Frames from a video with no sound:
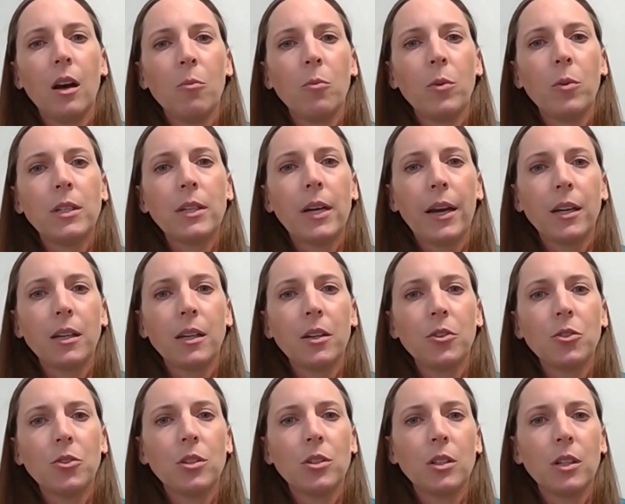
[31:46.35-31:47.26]
We
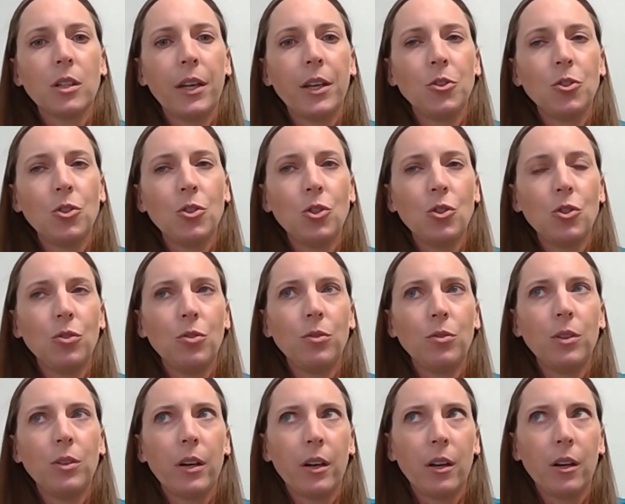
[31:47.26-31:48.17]
diagnosed her in
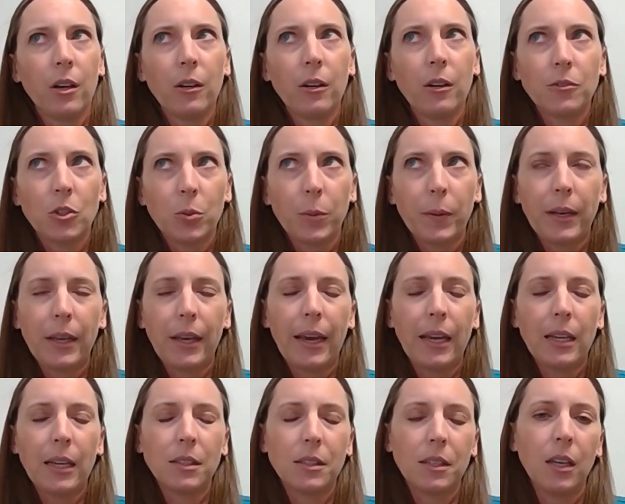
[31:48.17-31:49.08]
June of
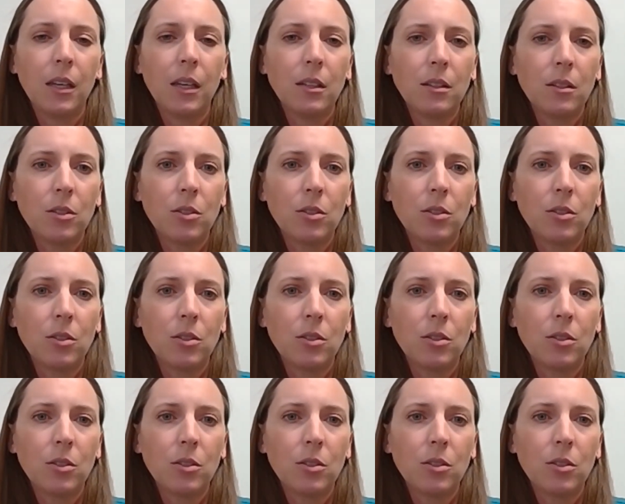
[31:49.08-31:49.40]
2018.